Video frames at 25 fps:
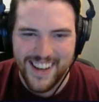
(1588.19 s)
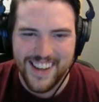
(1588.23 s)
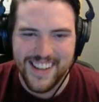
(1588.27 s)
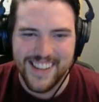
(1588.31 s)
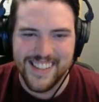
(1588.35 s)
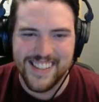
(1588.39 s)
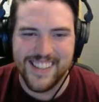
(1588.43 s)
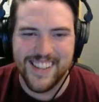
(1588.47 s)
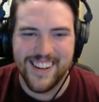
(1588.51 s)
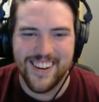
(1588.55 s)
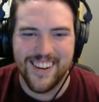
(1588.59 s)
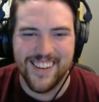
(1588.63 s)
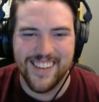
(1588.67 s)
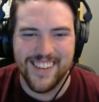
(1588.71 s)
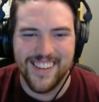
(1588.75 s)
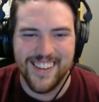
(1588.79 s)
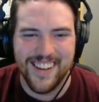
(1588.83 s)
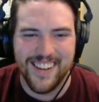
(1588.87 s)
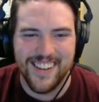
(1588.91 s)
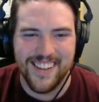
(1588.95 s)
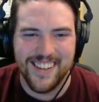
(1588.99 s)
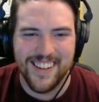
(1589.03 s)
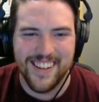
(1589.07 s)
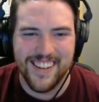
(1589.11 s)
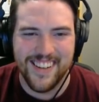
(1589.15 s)
Is there,
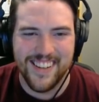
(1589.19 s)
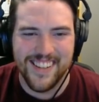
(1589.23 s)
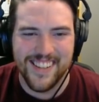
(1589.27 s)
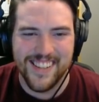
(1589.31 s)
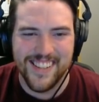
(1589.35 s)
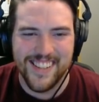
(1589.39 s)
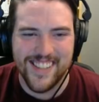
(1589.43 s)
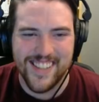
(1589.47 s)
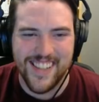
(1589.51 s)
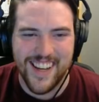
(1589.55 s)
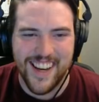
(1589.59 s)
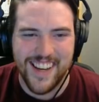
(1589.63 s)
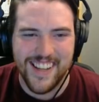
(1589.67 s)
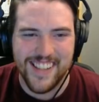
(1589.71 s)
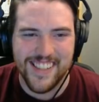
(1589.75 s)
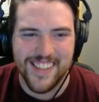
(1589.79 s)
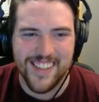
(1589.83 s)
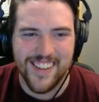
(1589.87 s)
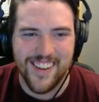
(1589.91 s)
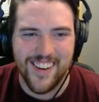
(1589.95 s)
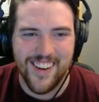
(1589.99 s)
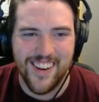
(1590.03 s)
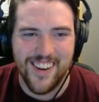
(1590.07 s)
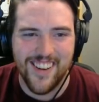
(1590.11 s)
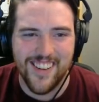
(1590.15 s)
did this change
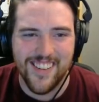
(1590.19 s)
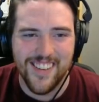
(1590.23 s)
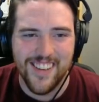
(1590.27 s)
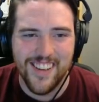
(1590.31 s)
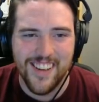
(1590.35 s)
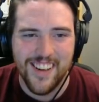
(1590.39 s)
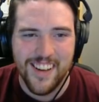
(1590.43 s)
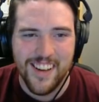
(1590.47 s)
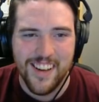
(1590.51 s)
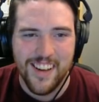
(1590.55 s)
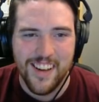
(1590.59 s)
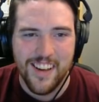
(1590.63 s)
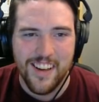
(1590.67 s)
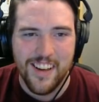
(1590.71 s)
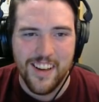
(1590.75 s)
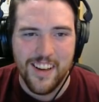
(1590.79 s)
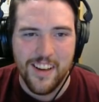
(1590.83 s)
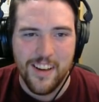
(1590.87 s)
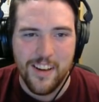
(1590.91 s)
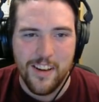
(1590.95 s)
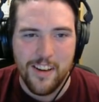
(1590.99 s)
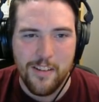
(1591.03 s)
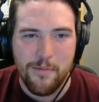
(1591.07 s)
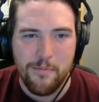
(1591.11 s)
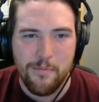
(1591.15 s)
at all?
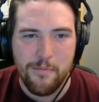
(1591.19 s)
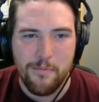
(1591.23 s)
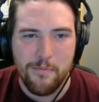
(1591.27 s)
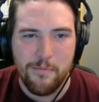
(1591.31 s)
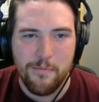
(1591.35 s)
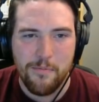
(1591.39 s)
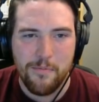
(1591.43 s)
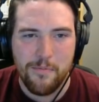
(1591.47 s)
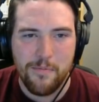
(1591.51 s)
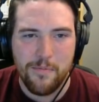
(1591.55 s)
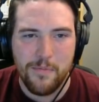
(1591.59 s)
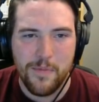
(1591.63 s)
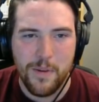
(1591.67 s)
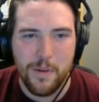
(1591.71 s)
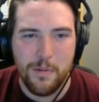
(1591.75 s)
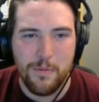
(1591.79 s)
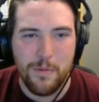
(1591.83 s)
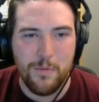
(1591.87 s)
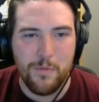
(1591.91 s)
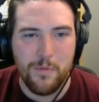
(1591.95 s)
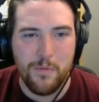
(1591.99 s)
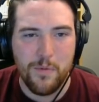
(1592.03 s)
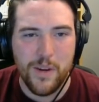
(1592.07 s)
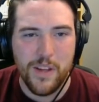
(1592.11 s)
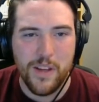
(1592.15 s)
It'd
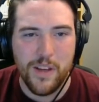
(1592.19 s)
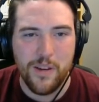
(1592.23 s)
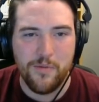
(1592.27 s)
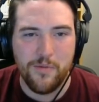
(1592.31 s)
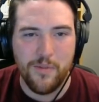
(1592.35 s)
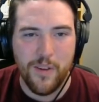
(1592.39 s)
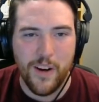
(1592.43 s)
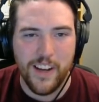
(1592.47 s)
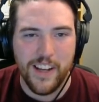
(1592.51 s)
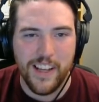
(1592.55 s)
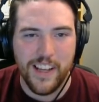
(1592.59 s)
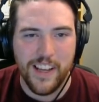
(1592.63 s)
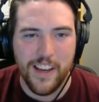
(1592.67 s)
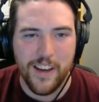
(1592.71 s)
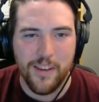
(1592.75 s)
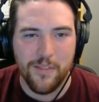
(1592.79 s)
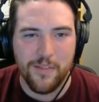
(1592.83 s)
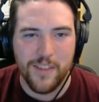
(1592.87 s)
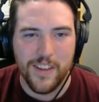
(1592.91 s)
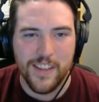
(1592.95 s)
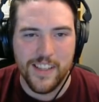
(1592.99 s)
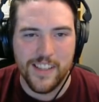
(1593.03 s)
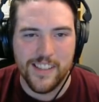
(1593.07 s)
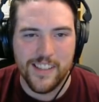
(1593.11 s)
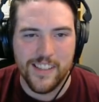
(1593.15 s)
be really funny
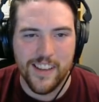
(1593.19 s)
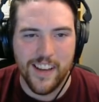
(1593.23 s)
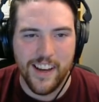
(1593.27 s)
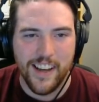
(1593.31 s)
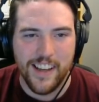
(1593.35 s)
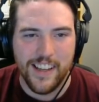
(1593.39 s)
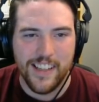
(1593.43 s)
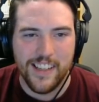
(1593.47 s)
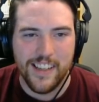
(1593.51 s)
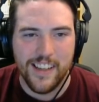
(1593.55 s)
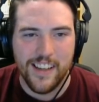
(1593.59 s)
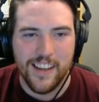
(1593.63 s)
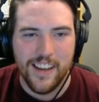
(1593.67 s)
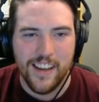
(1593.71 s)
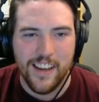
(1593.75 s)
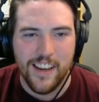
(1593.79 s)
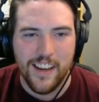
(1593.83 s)
if this, like,